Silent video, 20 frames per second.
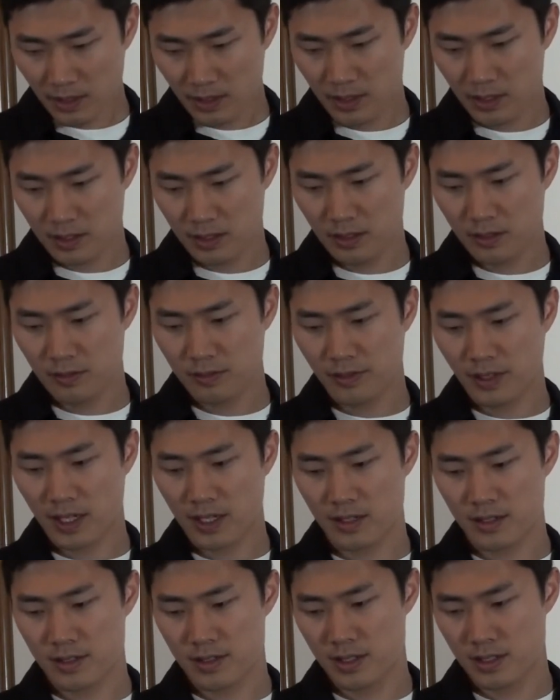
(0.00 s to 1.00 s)
The new
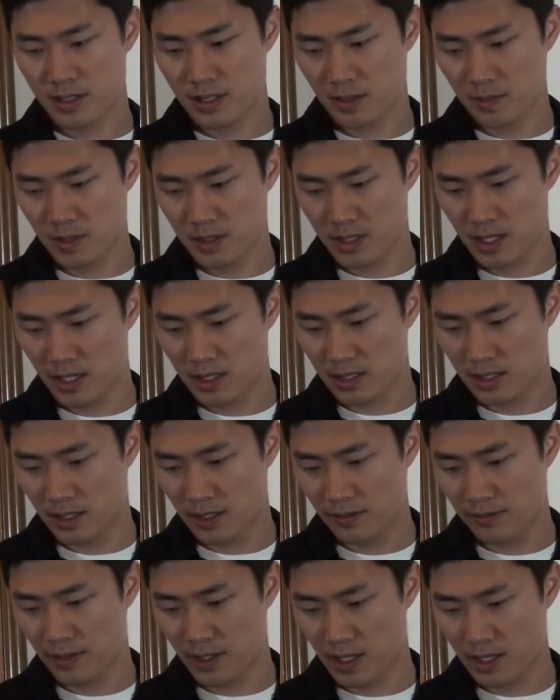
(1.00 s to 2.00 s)
file system is
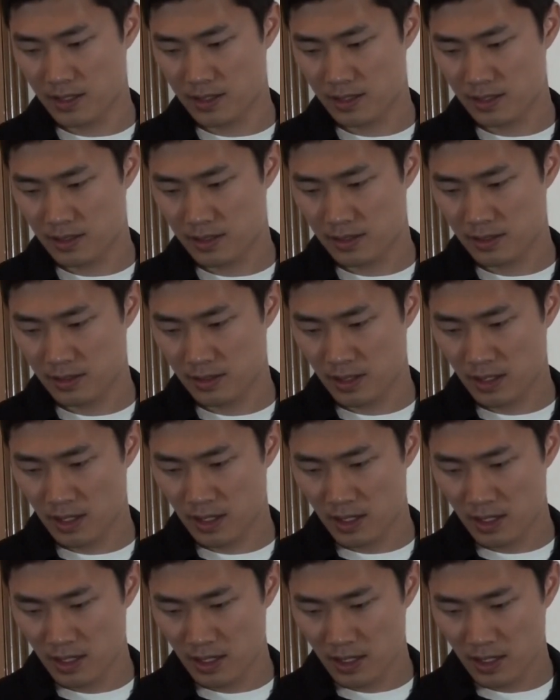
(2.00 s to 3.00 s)
NTFS.
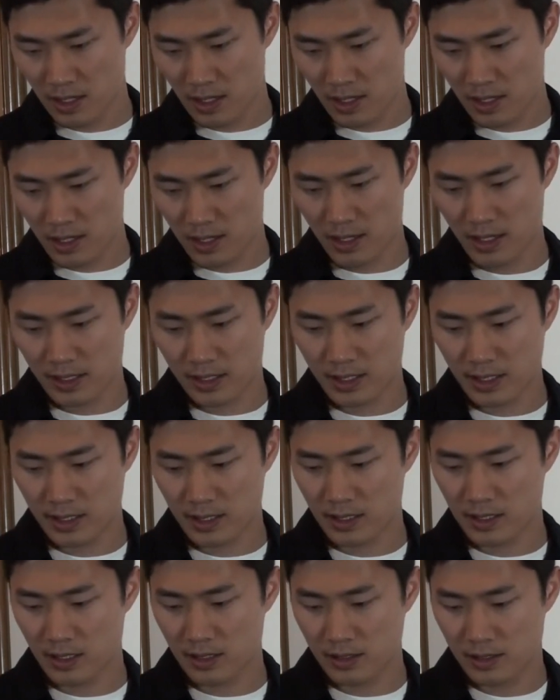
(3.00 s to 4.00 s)

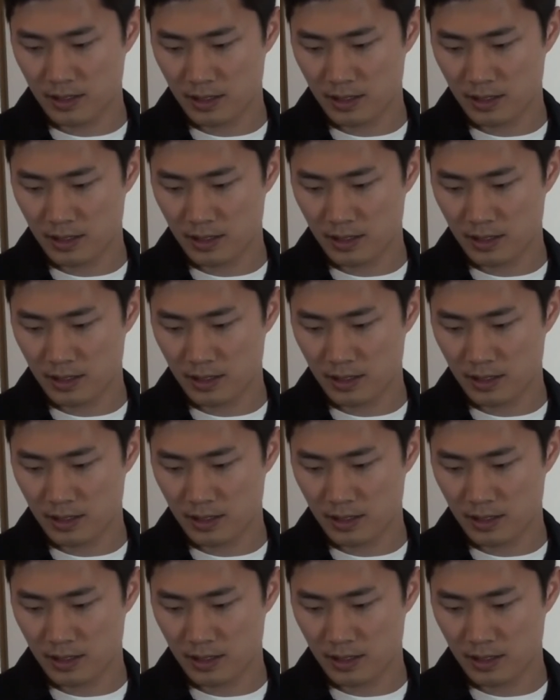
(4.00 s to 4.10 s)
Cannot